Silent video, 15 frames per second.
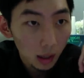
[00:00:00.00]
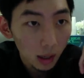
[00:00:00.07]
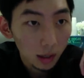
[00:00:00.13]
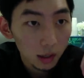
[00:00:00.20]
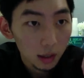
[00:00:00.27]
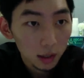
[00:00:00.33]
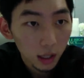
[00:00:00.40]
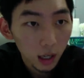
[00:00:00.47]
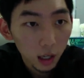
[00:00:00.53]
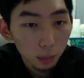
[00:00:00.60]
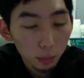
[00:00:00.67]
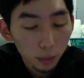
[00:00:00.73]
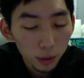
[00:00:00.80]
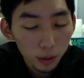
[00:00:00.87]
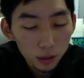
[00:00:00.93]
and
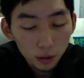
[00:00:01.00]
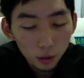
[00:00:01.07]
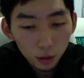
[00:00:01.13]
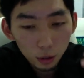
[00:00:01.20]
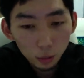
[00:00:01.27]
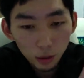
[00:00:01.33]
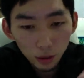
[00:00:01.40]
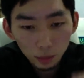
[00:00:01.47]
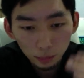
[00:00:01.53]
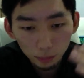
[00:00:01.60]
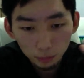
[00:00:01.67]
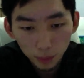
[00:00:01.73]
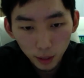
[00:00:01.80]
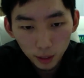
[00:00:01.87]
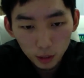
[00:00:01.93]
scalp. So you want to
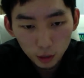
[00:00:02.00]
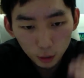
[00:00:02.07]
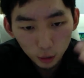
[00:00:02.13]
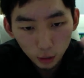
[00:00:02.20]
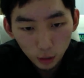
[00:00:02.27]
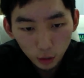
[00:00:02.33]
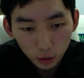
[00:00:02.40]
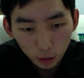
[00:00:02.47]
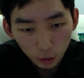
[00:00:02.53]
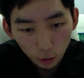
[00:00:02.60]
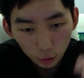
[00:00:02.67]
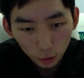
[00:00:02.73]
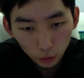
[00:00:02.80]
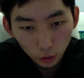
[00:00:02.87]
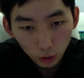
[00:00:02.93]
make sure that they're all
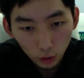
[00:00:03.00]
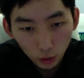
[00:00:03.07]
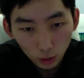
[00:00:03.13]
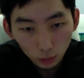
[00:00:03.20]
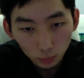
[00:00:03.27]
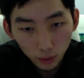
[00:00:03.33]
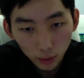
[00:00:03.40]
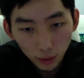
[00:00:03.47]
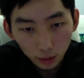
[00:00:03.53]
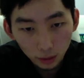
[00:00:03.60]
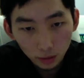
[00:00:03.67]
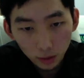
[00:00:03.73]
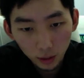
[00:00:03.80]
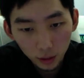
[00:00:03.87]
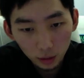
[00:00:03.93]
gone by
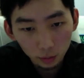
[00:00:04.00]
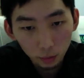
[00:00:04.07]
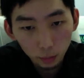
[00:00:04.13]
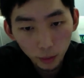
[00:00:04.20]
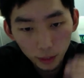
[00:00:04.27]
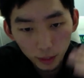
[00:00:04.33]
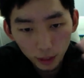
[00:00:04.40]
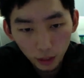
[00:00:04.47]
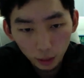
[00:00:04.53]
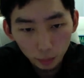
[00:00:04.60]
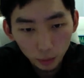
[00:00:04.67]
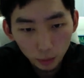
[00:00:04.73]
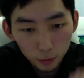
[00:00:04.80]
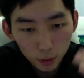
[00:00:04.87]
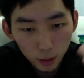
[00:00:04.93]
like repeating the
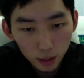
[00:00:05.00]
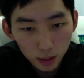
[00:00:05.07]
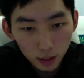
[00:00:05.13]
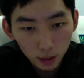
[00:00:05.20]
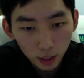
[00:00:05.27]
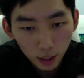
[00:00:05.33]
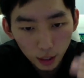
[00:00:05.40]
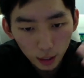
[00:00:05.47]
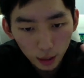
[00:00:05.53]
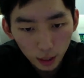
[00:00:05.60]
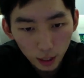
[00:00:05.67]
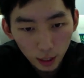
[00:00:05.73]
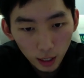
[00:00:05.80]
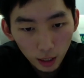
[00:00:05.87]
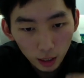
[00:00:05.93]
process again and
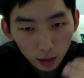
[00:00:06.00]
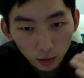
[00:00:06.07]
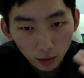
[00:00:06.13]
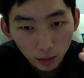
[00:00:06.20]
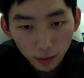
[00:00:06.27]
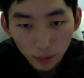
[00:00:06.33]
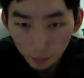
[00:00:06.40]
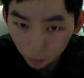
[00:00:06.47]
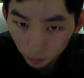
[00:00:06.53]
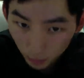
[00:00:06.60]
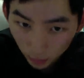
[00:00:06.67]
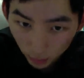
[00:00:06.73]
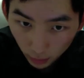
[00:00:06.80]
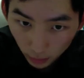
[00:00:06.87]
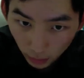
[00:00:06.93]
again.
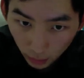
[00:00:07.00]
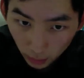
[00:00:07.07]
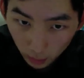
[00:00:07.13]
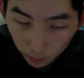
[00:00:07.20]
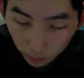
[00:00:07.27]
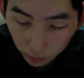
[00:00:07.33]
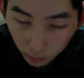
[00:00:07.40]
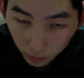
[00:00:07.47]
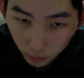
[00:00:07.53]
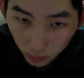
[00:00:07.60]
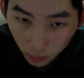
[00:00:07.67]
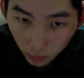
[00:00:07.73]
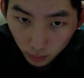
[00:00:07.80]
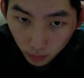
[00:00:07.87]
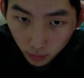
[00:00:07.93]
The
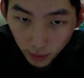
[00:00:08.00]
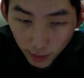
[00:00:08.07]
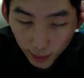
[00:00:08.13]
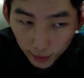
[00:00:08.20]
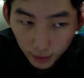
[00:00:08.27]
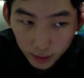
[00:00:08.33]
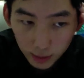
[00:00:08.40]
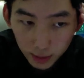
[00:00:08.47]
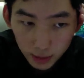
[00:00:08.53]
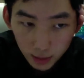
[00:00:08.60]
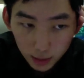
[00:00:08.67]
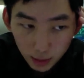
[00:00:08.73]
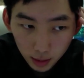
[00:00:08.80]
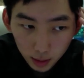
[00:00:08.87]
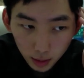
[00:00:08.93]

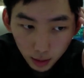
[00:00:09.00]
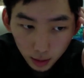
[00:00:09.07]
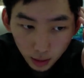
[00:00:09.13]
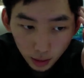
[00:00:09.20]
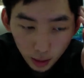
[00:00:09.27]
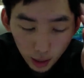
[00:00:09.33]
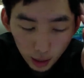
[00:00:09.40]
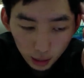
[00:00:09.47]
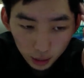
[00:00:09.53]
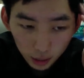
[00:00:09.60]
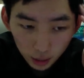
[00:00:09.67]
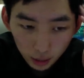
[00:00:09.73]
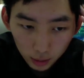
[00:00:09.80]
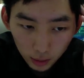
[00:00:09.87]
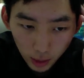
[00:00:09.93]
eggs
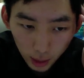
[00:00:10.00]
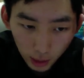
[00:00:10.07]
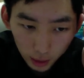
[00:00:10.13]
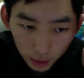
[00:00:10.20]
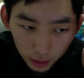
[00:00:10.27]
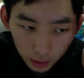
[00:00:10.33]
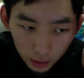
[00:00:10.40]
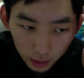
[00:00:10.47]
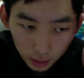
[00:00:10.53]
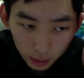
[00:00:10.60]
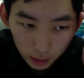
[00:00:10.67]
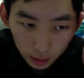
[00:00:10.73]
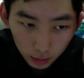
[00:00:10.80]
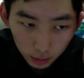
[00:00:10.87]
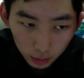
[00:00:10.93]
can't
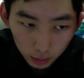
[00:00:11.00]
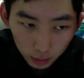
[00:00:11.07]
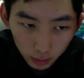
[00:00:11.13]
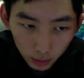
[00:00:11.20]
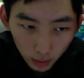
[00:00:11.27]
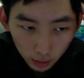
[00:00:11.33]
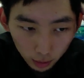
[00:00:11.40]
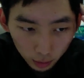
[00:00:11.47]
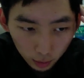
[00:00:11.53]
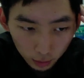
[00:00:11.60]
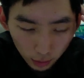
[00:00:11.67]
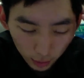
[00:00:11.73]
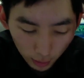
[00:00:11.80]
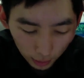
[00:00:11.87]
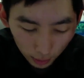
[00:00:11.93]
get,
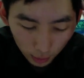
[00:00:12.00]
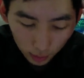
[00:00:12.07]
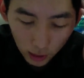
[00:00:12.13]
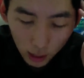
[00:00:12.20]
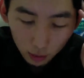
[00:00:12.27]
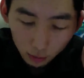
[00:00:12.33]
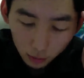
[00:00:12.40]
like, you can't